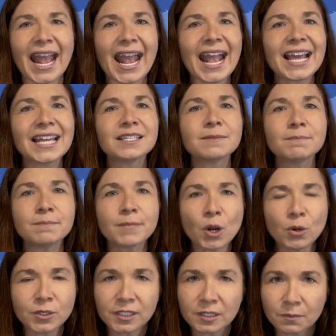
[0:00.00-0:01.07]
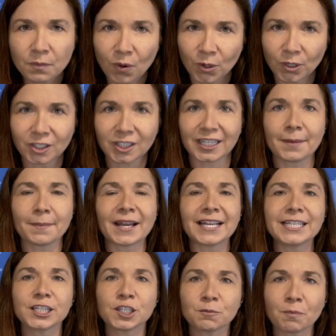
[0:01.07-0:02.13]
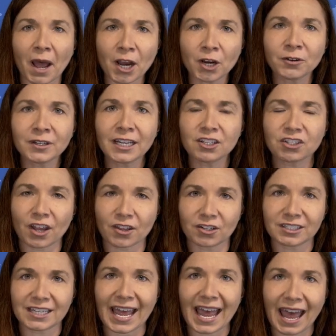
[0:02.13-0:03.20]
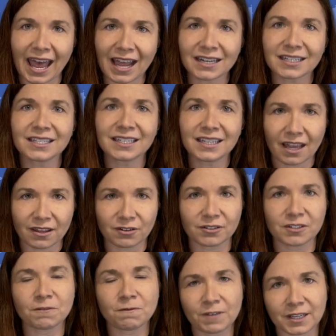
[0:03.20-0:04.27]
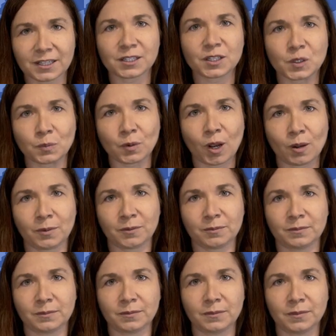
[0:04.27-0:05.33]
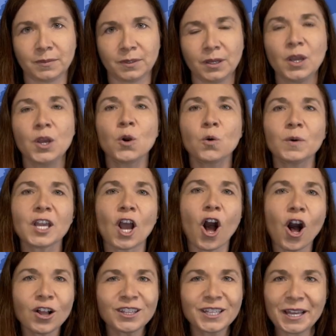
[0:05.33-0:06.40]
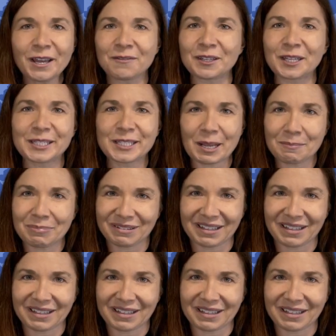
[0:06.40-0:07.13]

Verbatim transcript: and most importantly, by inspiring each other to act together to fix this problem. We all live on the same